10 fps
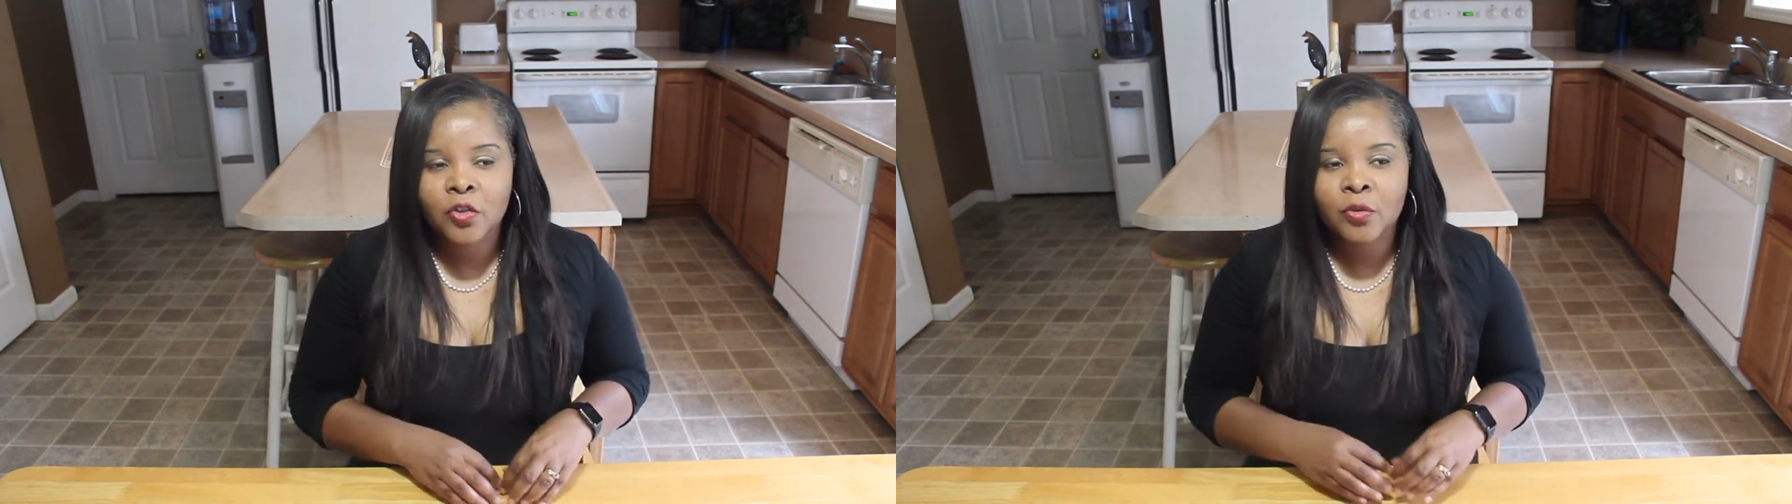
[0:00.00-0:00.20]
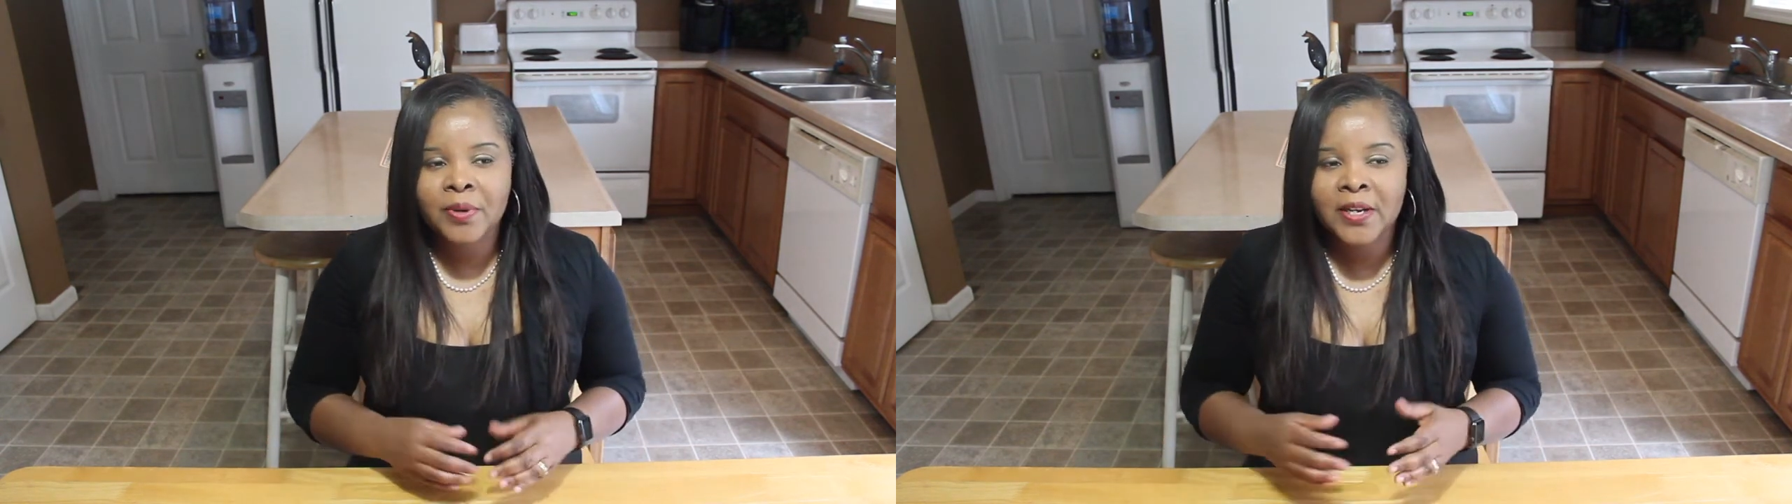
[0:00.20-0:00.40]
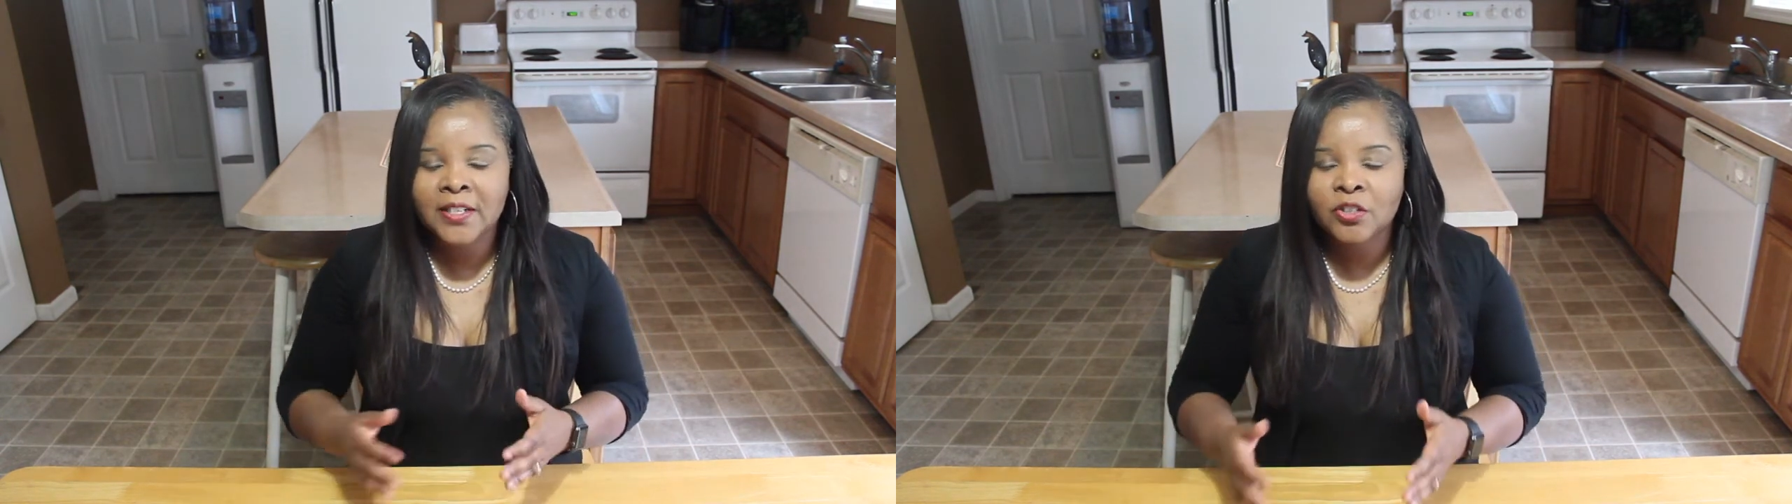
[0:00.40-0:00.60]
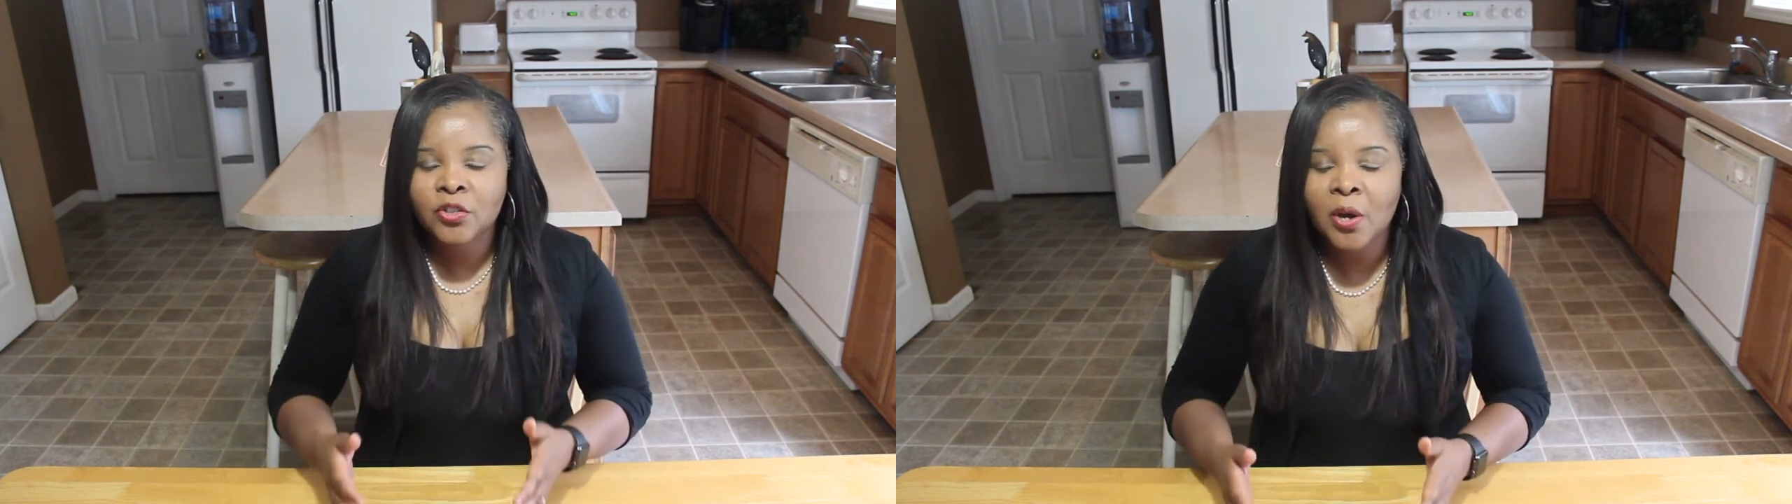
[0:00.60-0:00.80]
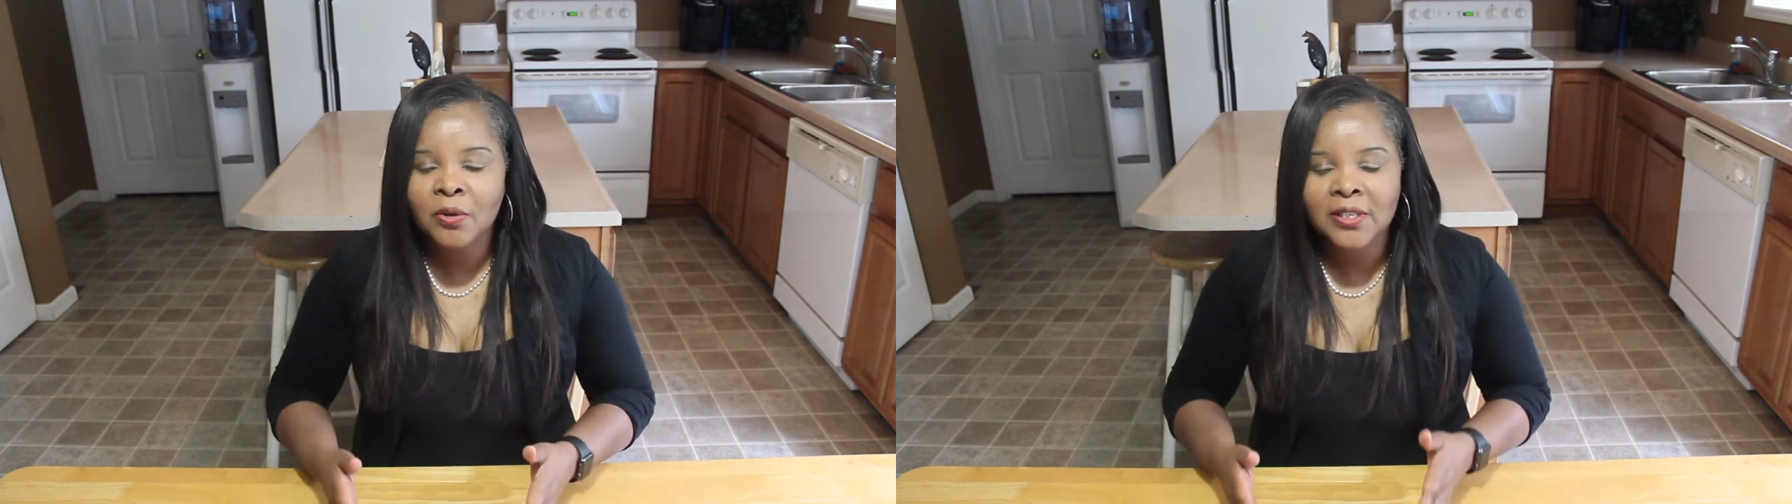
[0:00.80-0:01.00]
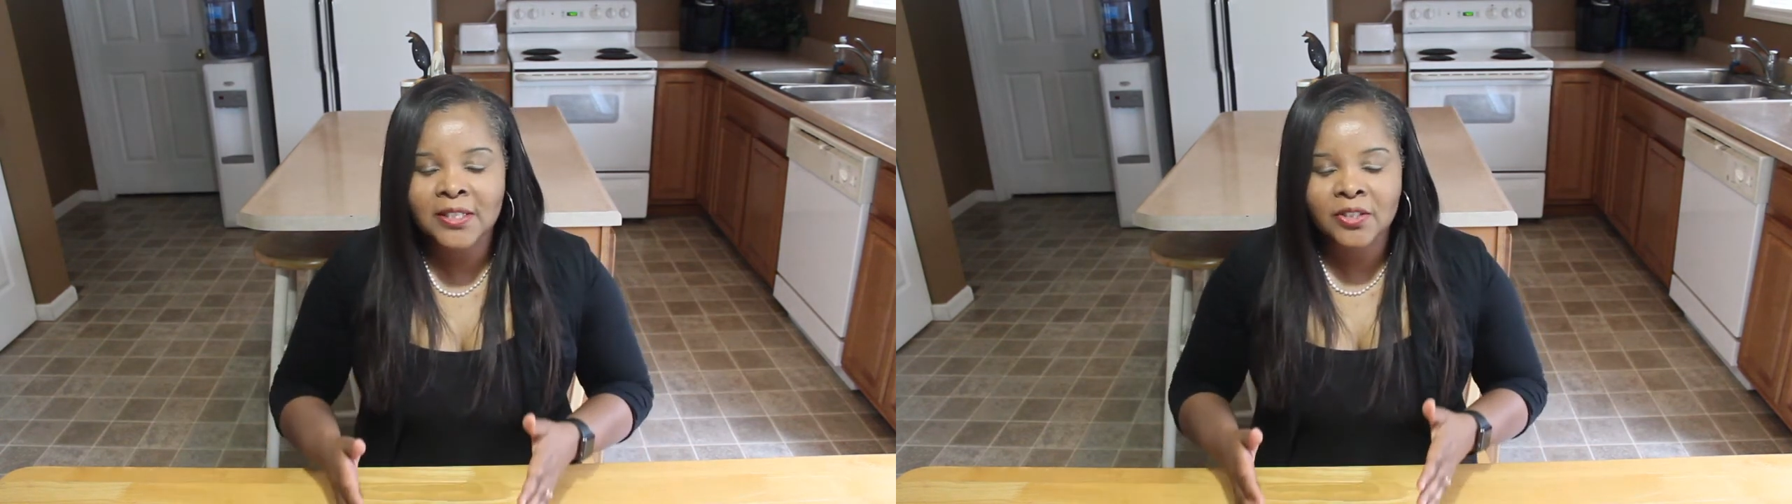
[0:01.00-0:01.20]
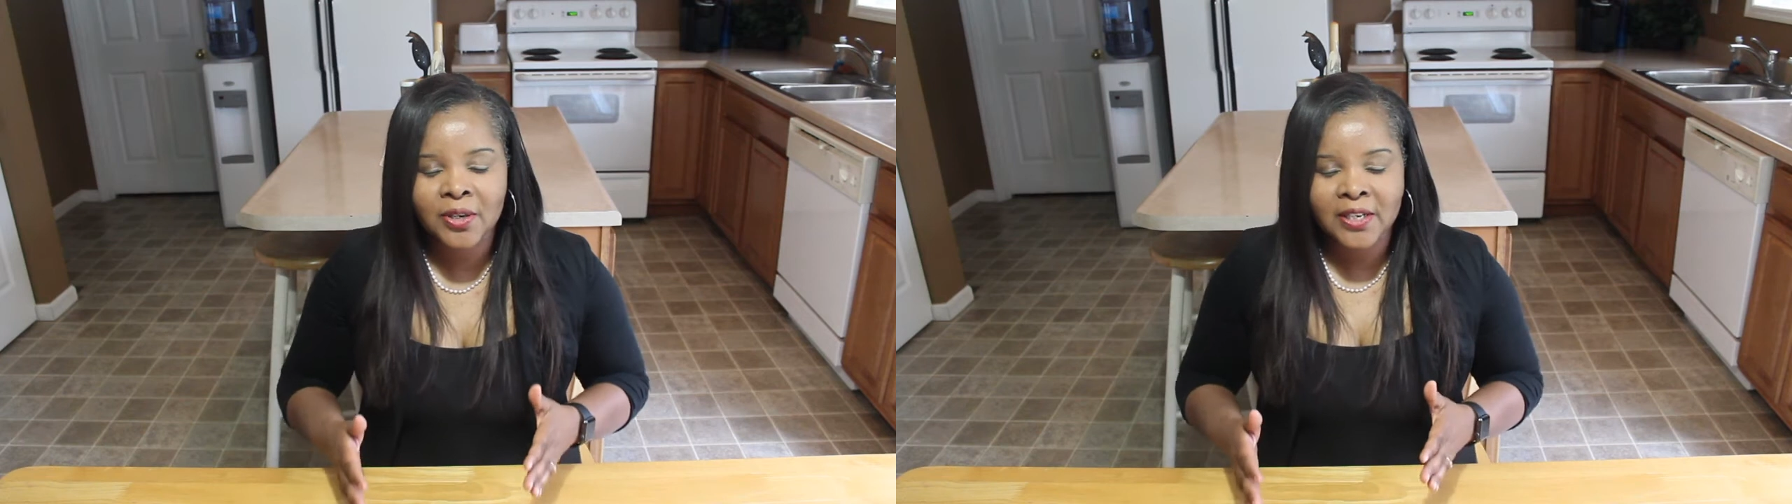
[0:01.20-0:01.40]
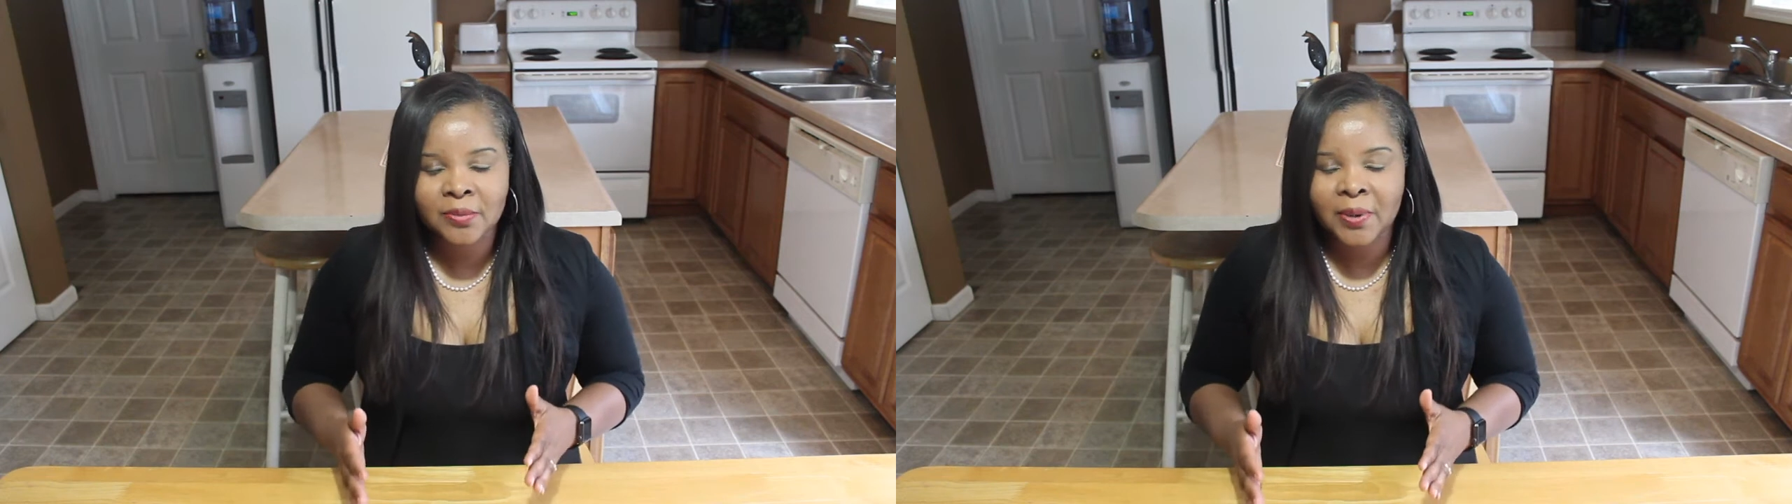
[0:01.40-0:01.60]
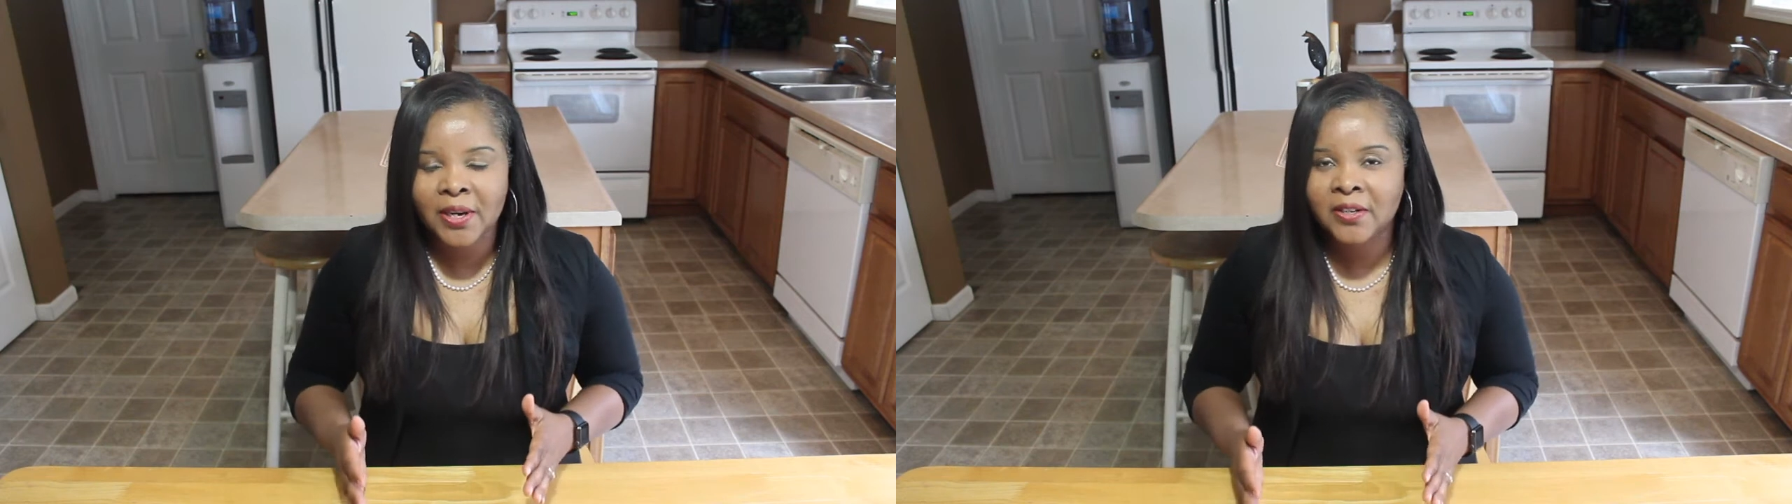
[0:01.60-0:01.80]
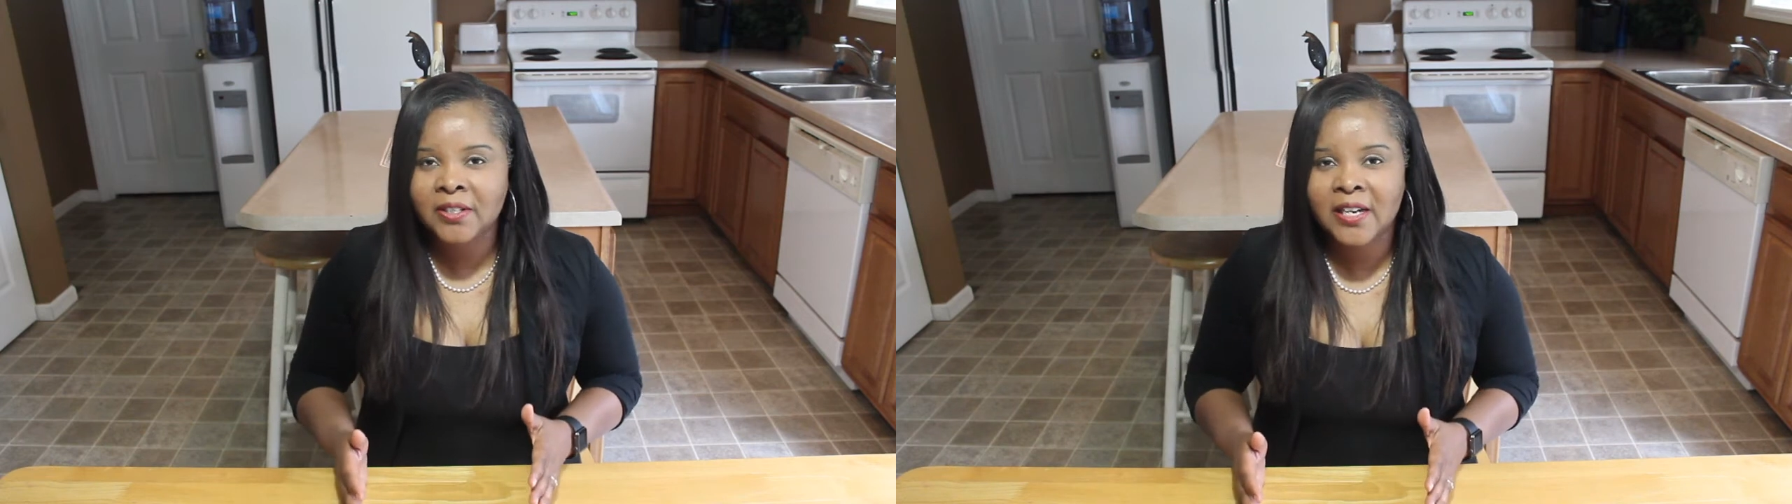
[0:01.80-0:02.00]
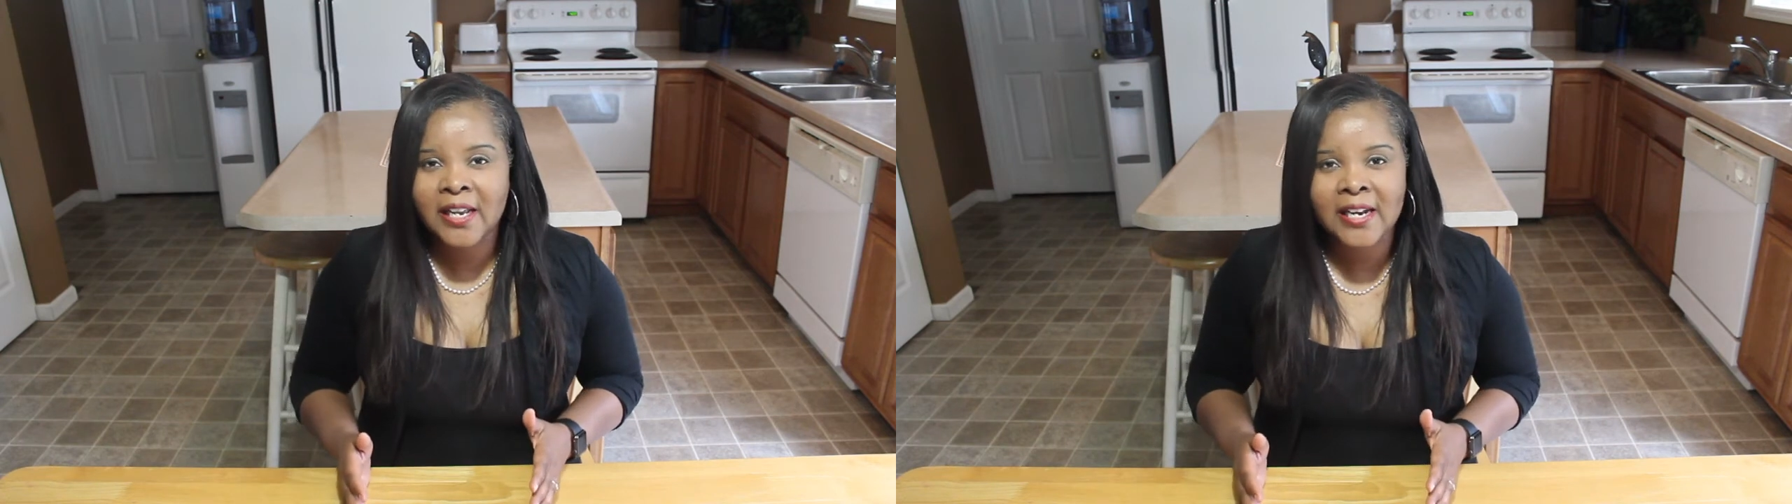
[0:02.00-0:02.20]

through being totally transparent